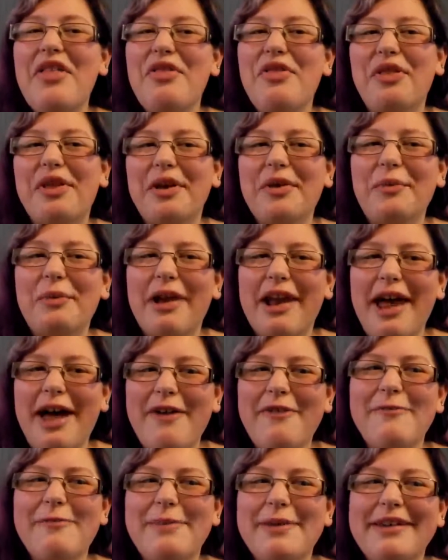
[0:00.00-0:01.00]
than when
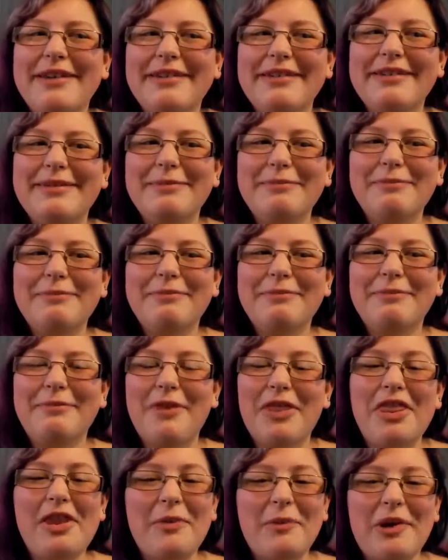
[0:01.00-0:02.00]

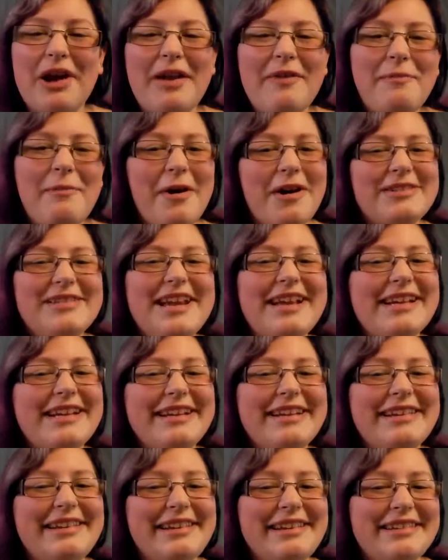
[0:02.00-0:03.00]
I've
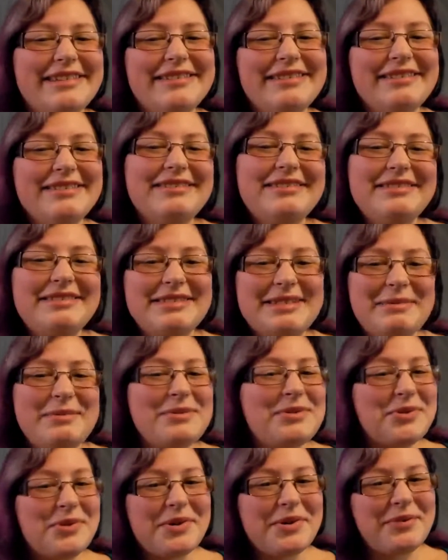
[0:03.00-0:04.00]
partaken in some
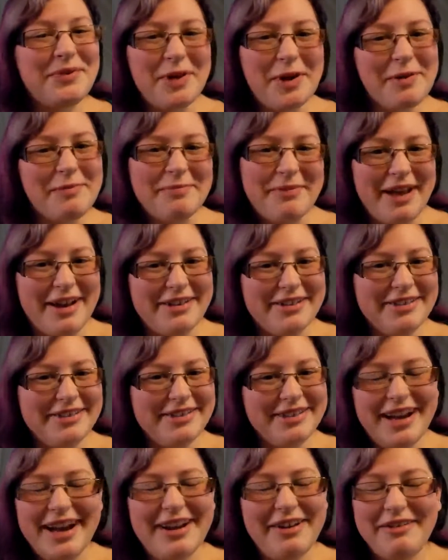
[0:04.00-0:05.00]
sort of LARP battle.
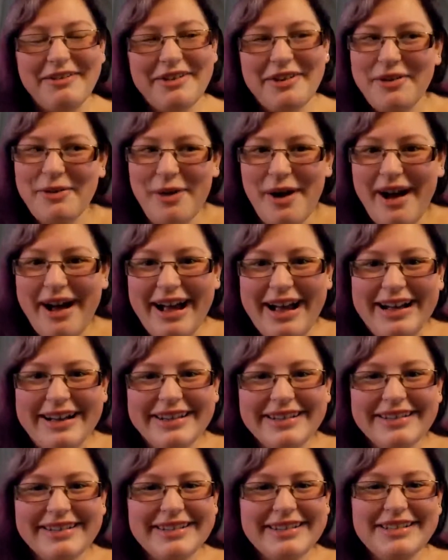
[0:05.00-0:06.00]
I don't know why.